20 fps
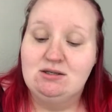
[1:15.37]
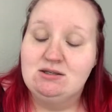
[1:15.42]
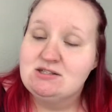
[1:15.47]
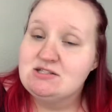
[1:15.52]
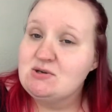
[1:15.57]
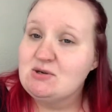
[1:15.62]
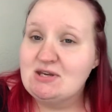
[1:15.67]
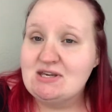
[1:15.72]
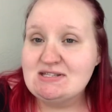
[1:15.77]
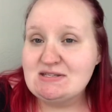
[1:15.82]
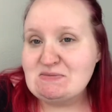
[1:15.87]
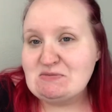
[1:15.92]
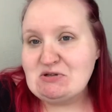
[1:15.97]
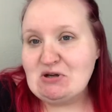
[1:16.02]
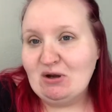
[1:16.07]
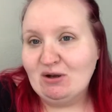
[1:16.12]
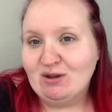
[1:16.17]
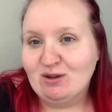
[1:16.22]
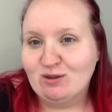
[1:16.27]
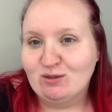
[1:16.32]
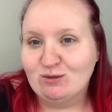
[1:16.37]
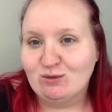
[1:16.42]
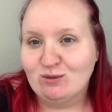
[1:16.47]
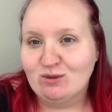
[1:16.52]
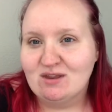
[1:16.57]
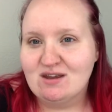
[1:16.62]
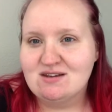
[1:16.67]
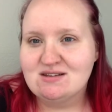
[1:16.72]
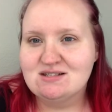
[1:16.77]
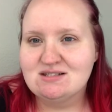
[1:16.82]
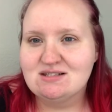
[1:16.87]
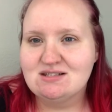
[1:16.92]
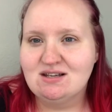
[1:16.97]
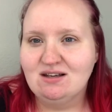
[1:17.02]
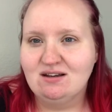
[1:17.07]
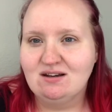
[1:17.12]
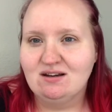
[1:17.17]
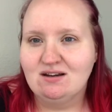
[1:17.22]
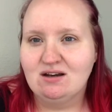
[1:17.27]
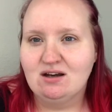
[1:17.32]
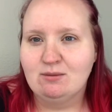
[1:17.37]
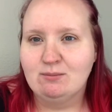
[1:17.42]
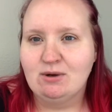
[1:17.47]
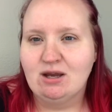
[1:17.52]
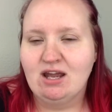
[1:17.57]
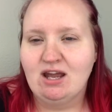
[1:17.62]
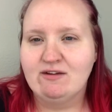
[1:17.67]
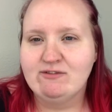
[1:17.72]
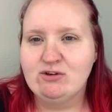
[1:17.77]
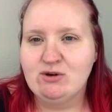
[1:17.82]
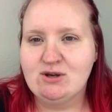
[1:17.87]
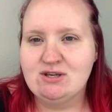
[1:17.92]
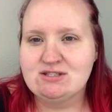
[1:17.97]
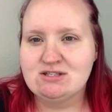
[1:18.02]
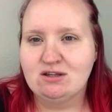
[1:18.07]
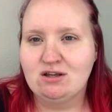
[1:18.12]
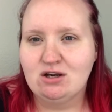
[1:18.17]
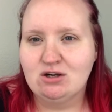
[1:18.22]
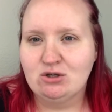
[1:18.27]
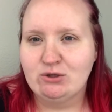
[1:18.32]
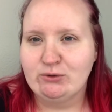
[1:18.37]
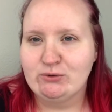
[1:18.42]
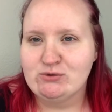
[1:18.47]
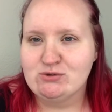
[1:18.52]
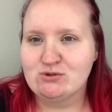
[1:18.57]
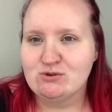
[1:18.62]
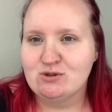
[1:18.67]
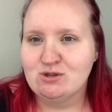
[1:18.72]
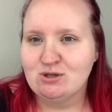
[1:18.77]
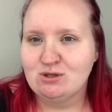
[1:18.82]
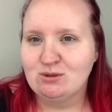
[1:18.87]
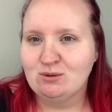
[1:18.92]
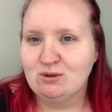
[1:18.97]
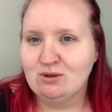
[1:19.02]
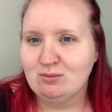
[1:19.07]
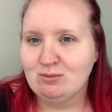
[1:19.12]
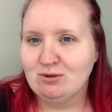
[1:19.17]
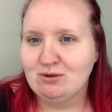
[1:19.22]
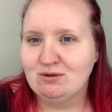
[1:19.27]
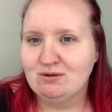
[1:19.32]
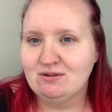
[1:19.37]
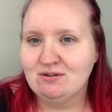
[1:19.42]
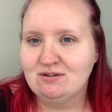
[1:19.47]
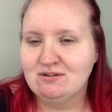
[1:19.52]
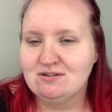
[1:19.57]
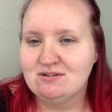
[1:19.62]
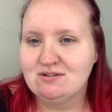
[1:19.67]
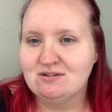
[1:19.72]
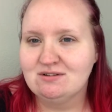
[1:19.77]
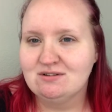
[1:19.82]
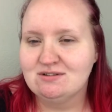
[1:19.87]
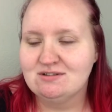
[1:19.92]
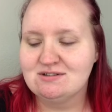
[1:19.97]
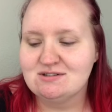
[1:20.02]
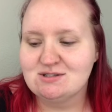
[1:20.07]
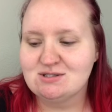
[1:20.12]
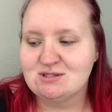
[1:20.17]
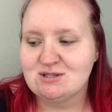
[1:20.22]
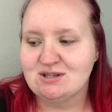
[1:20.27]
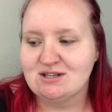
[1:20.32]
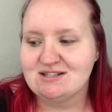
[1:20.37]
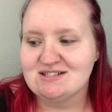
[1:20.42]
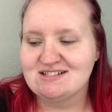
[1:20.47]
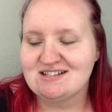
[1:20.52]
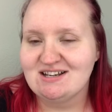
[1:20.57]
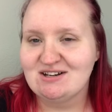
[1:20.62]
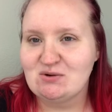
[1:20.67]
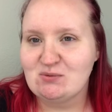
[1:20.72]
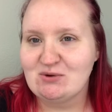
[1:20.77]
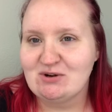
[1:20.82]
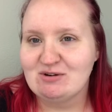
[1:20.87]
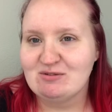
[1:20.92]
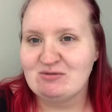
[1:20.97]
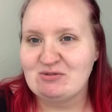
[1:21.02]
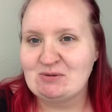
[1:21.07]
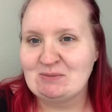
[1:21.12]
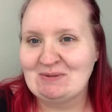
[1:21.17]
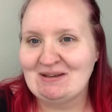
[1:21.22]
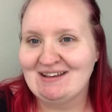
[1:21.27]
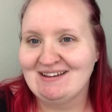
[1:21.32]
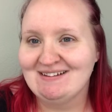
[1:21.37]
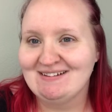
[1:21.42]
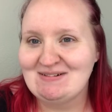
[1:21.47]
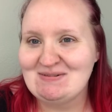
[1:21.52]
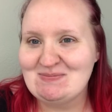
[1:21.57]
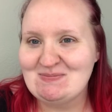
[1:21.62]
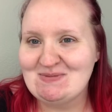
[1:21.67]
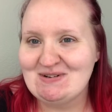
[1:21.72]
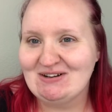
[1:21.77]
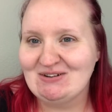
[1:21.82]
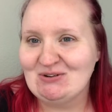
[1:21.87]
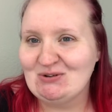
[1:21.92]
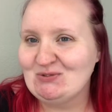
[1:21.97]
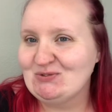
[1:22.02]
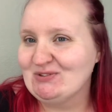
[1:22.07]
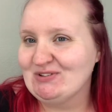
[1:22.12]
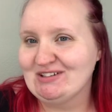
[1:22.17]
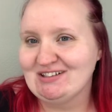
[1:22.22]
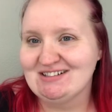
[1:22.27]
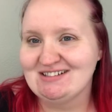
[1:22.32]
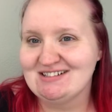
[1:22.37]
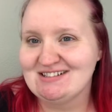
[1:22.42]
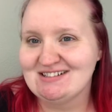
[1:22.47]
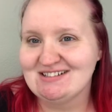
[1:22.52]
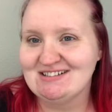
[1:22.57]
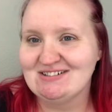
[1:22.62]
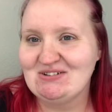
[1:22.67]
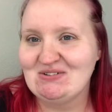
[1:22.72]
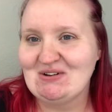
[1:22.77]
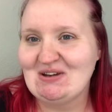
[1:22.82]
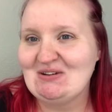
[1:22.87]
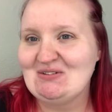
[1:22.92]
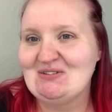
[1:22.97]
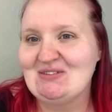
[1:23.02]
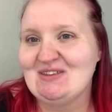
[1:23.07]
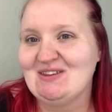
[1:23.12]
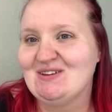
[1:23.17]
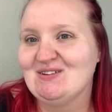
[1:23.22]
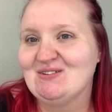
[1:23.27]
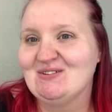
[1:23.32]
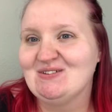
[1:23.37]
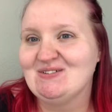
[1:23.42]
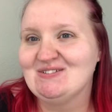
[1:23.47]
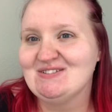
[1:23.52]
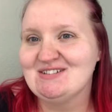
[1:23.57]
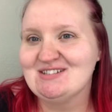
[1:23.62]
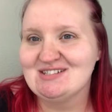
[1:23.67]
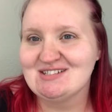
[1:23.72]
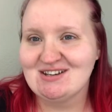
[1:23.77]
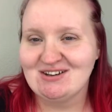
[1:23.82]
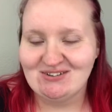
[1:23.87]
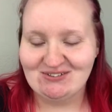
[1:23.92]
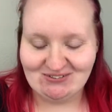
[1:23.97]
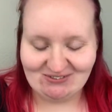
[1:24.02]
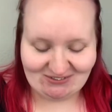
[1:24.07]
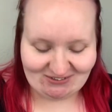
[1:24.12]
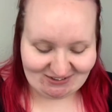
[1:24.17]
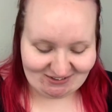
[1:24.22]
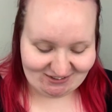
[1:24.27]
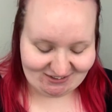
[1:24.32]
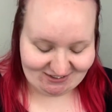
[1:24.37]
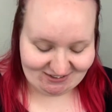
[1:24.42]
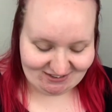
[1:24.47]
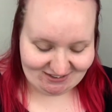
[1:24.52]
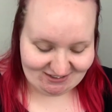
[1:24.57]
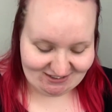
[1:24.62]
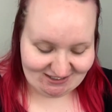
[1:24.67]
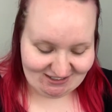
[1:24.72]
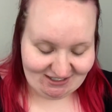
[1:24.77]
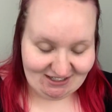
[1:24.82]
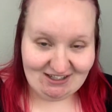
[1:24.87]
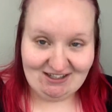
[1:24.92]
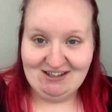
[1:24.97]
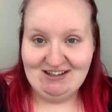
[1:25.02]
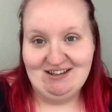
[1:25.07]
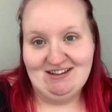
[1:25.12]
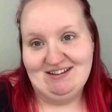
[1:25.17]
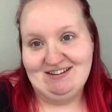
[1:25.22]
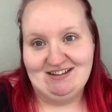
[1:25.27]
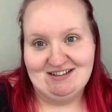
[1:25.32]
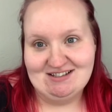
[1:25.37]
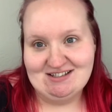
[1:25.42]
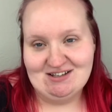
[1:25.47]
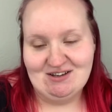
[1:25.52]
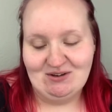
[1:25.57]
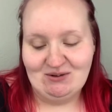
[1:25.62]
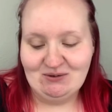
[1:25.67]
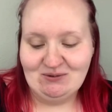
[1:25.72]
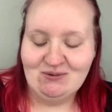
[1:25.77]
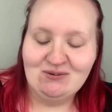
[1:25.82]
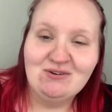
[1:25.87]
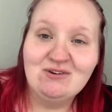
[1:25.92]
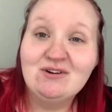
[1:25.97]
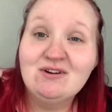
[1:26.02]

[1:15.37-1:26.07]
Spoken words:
So I guess I'm talking through this. I have you guys a lot closer than normal, so that's kind of weird for me, but hopefully it's okay with you. So let's go.